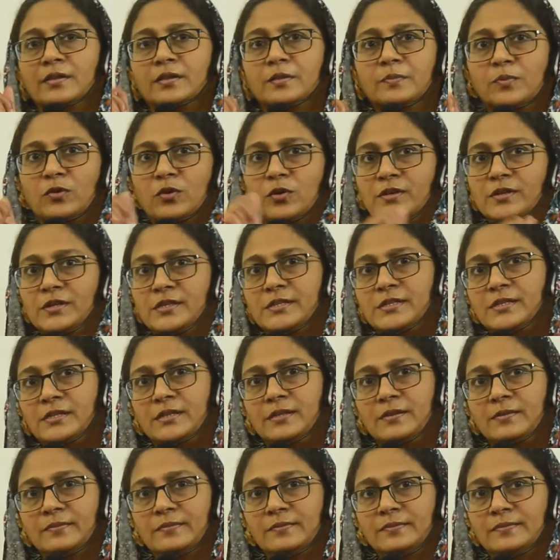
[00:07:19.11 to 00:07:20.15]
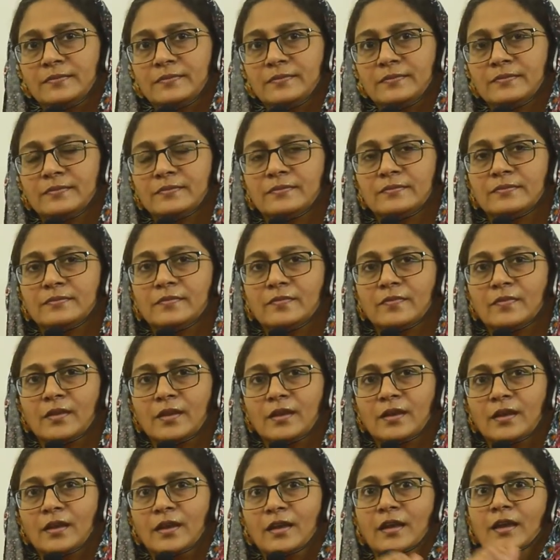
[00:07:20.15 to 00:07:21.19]
the point D?
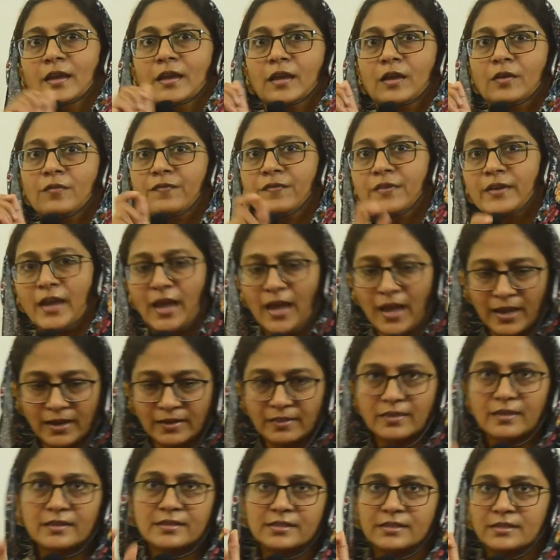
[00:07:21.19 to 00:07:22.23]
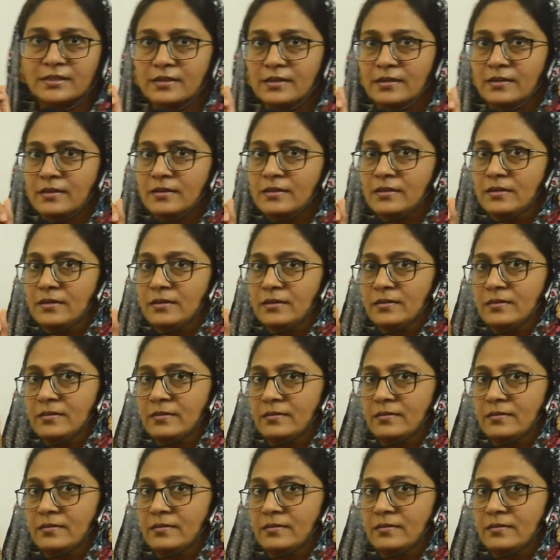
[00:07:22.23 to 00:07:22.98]
If we had the circle